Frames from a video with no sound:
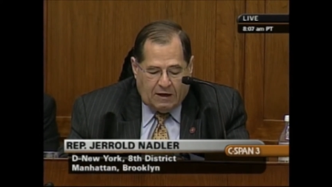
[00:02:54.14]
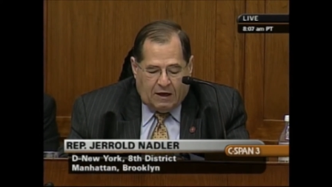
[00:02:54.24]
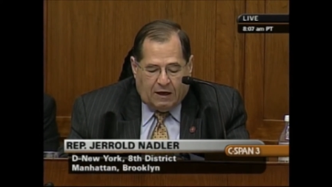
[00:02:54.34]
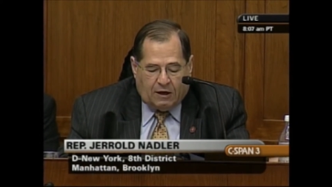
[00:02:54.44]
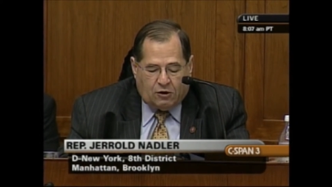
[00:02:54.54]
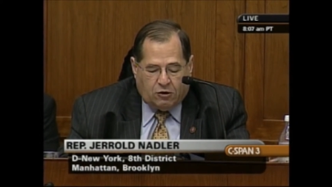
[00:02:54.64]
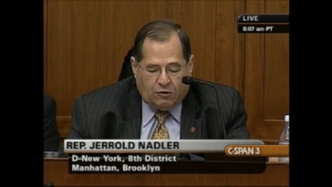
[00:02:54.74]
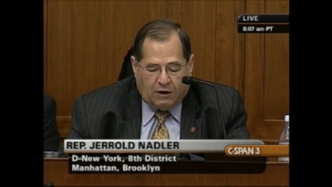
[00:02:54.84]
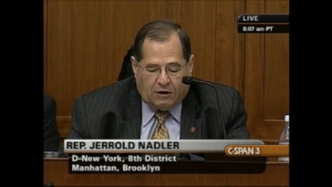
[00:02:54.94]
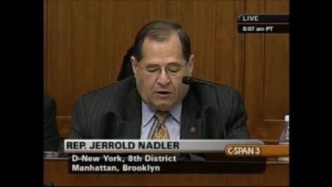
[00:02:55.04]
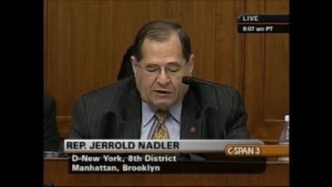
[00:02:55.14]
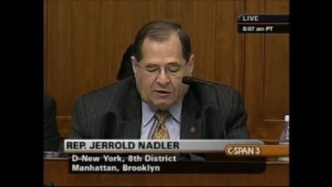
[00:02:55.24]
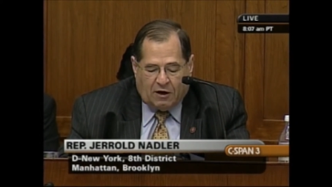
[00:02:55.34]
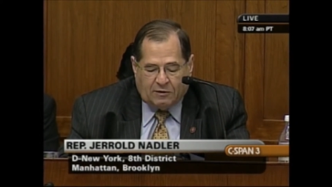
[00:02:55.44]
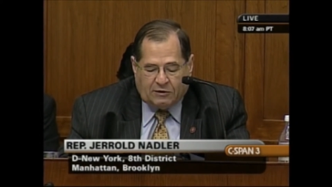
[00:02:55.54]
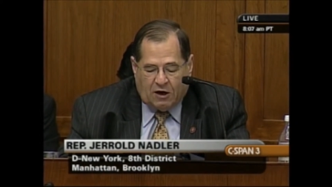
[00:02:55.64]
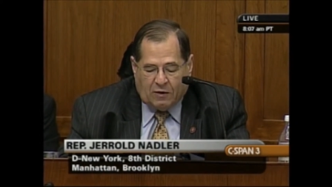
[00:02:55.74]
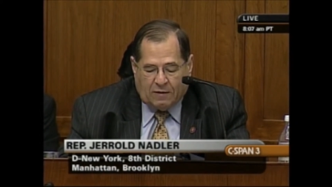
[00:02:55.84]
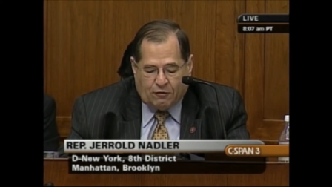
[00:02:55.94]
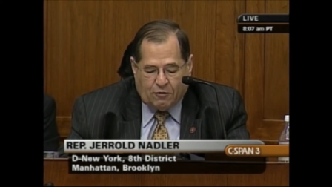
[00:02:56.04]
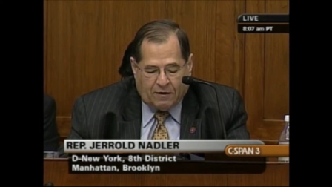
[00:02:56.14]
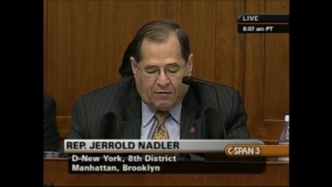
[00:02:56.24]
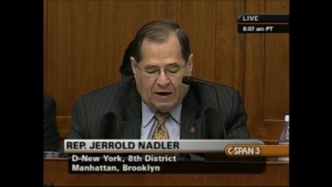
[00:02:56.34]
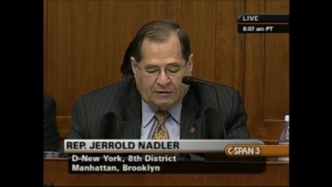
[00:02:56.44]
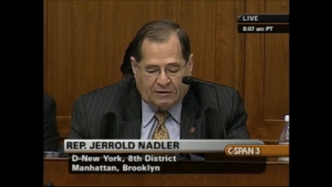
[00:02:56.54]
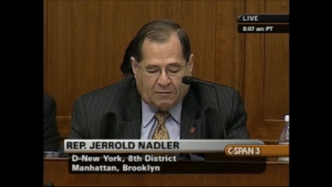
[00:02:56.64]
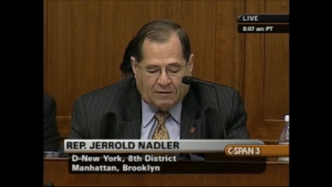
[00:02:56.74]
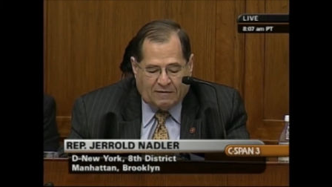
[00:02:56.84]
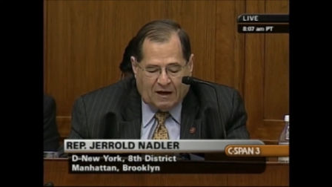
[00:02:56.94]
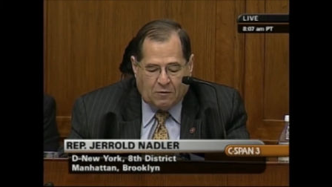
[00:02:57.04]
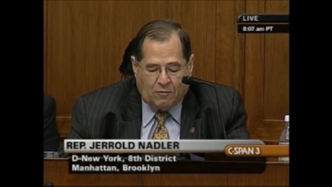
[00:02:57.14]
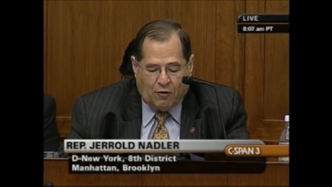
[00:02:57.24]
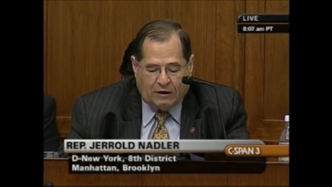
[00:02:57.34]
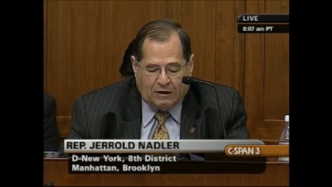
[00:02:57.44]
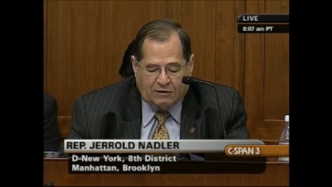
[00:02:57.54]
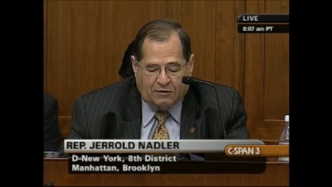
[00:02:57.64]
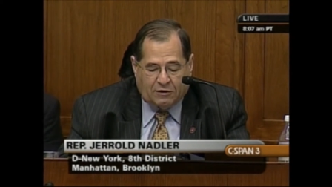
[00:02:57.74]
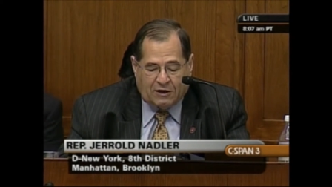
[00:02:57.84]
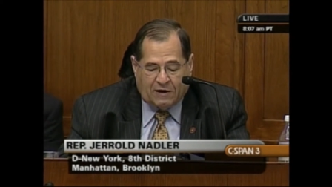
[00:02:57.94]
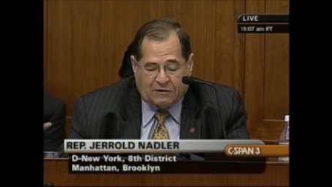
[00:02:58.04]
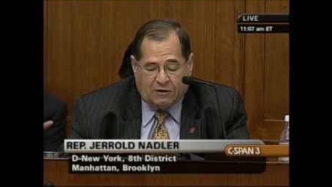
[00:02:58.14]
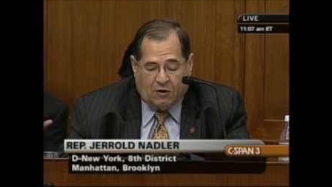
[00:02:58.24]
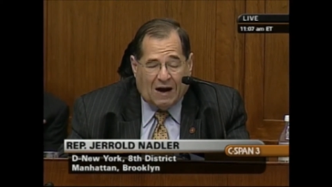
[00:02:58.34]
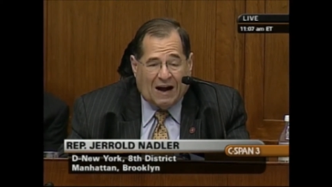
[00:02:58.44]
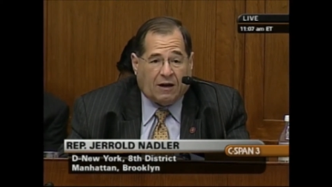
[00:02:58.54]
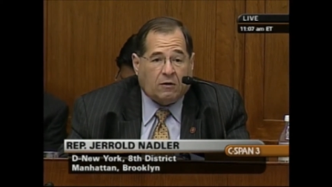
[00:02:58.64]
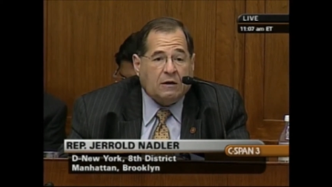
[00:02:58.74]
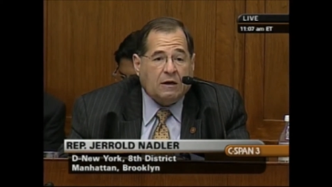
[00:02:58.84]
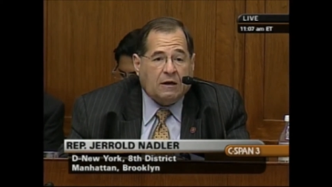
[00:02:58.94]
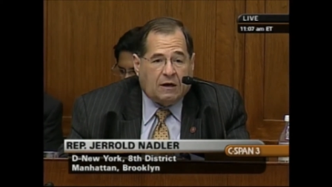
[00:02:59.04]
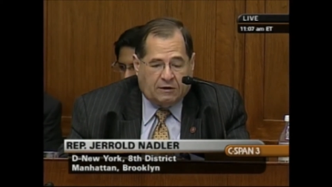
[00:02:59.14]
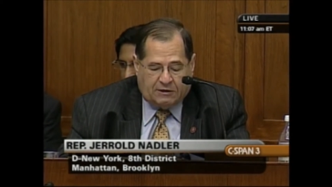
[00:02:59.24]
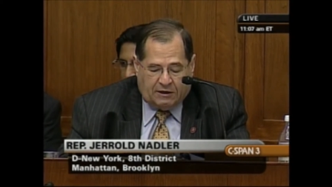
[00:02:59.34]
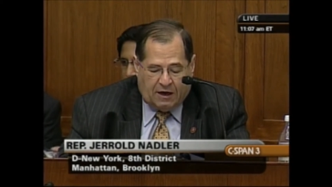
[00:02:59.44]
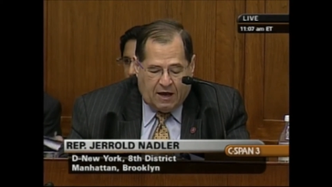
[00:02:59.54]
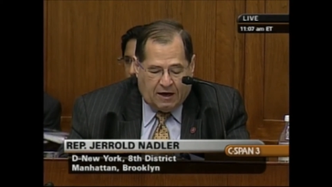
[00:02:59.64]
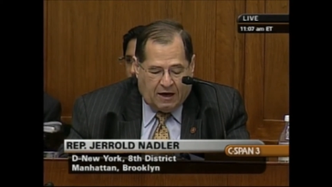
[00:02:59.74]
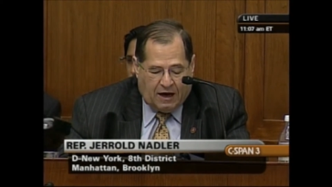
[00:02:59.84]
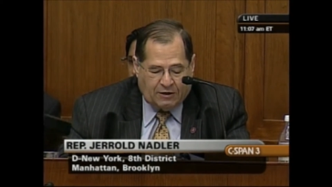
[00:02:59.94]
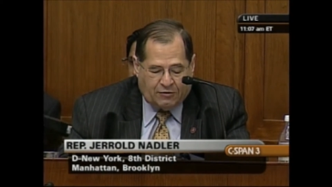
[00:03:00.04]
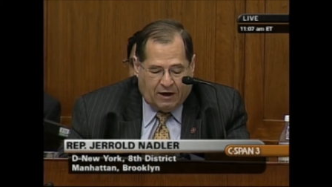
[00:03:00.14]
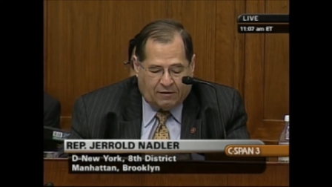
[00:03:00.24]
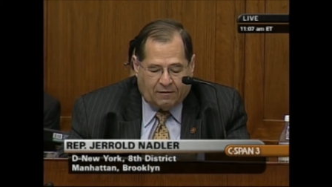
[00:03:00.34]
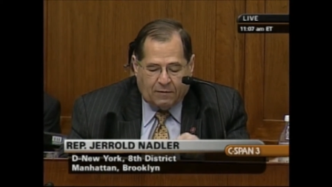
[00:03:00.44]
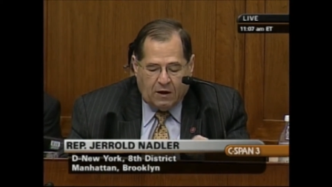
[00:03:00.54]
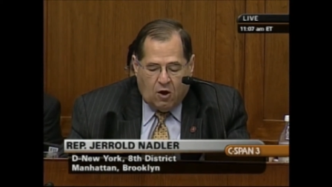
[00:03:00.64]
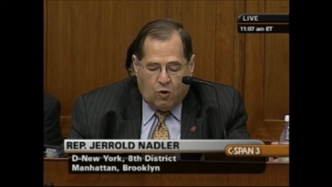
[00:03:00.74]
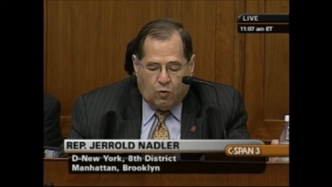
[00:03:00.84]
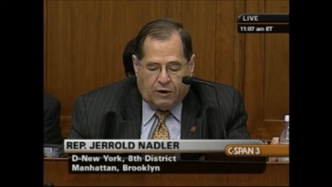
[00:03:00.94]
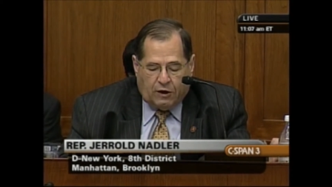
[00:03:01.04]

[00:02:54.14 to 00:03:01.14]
including the U.S. Army's Dugway Proving Grounds and the Battelle Memorial Institute in Jefferson, Ohio, a CIA contractor. Were those